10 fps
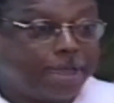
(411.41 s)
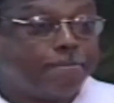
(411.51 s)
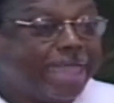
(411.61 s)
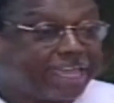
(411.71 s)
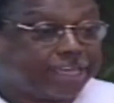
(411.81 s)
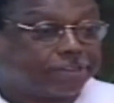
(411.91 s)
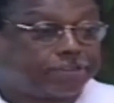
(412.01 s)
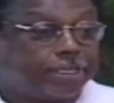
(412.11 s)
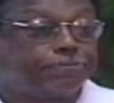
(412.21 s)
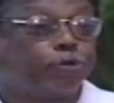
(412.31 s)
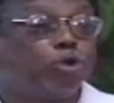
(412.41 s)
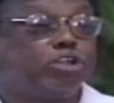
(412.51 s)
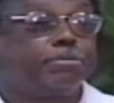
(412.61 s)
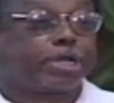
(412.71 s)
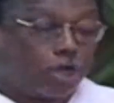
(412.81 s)
make it, if
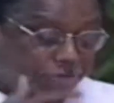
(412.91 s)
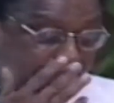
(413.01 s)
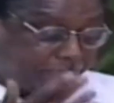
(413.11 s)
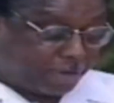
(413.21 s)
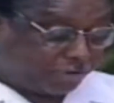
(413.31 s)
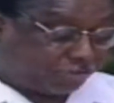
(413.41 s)
only because of their